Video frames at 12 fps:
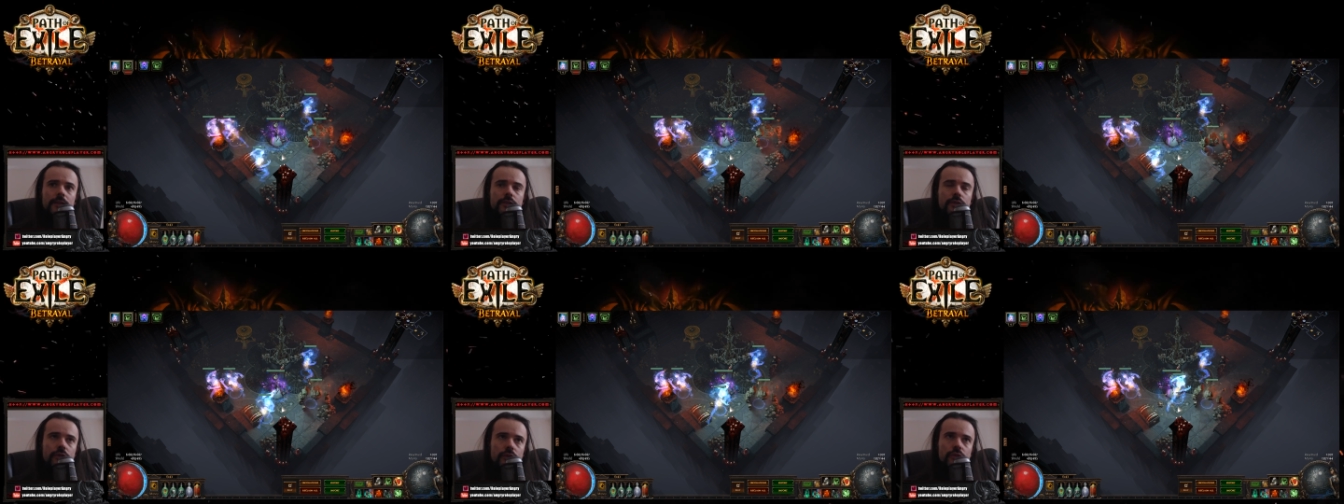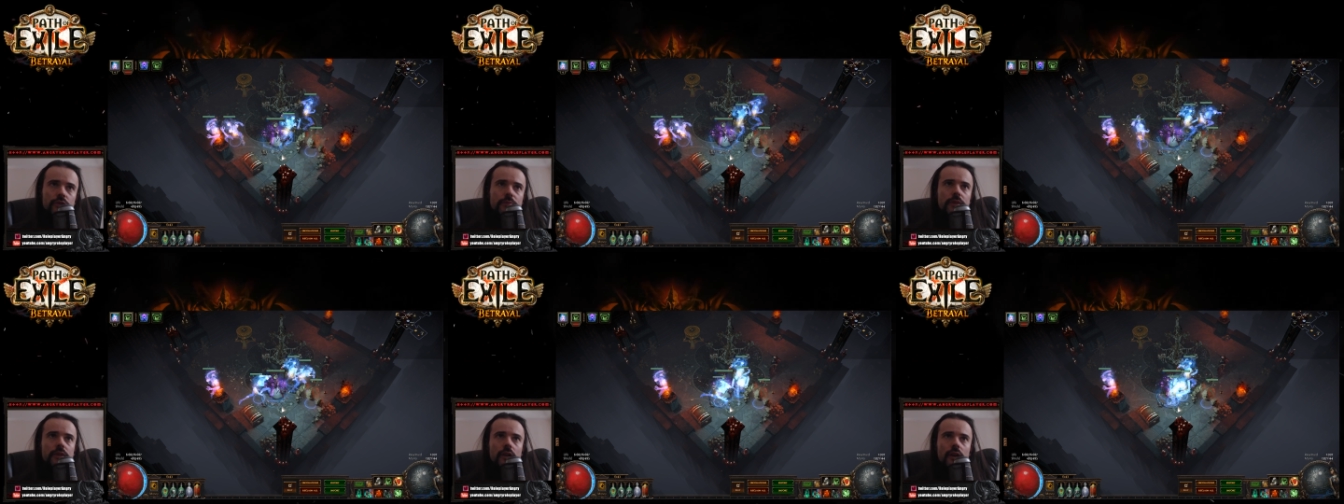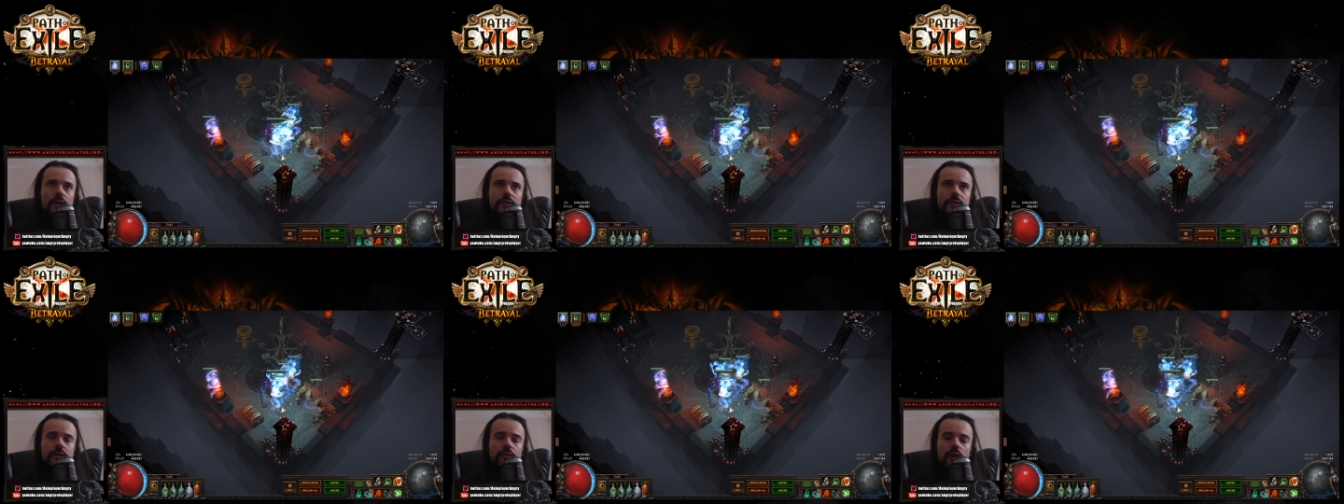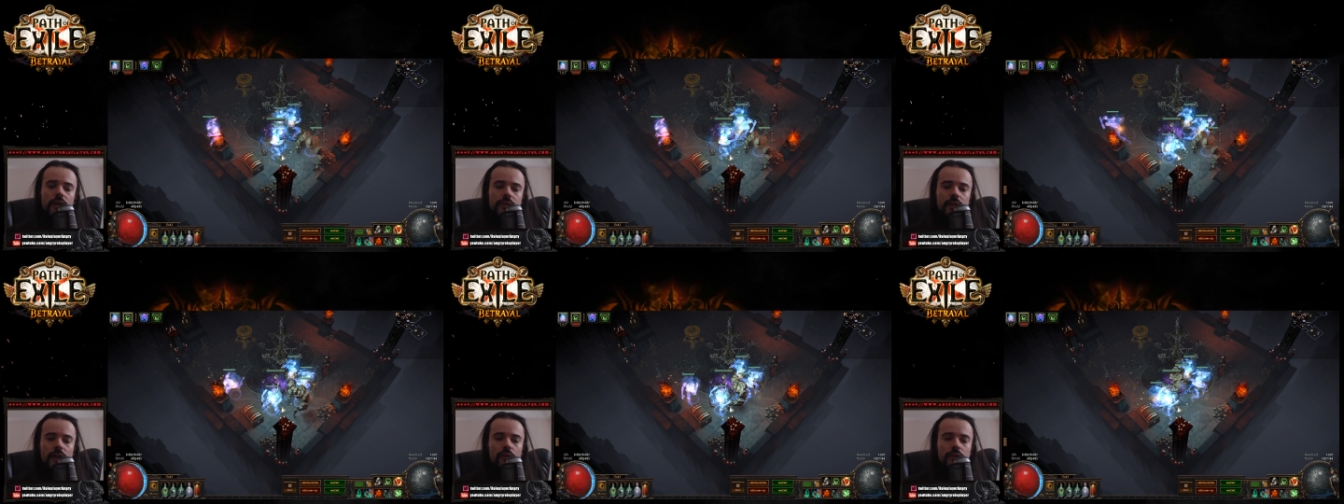use, because right
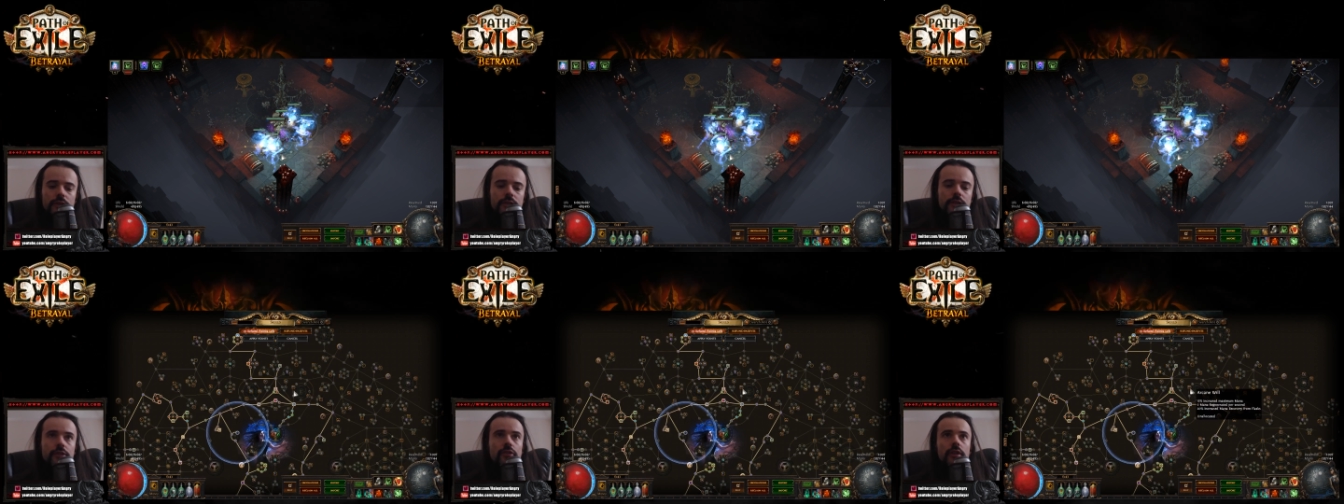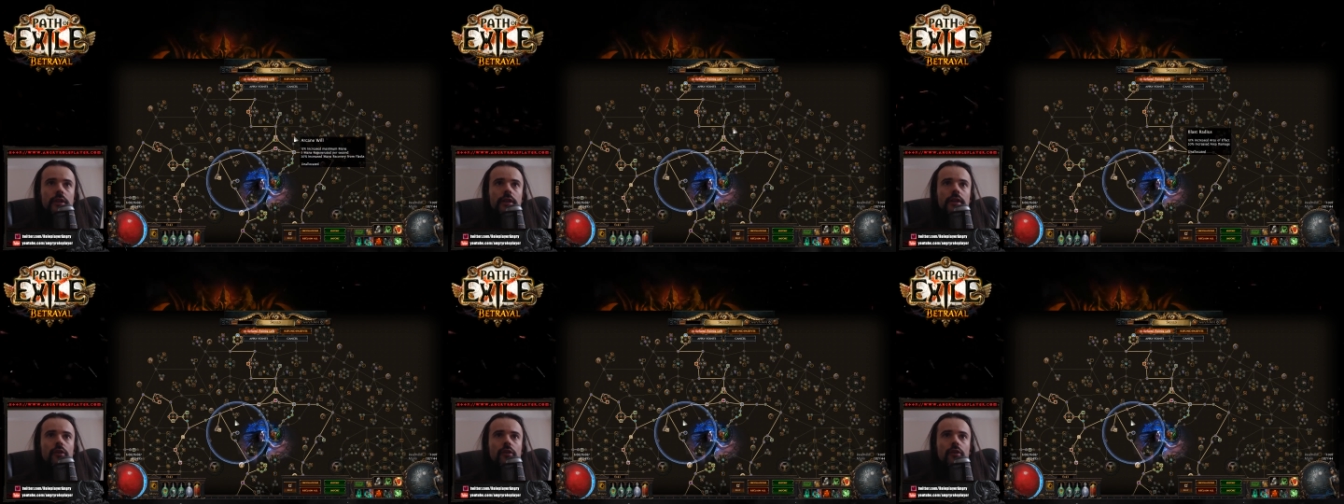now it's literally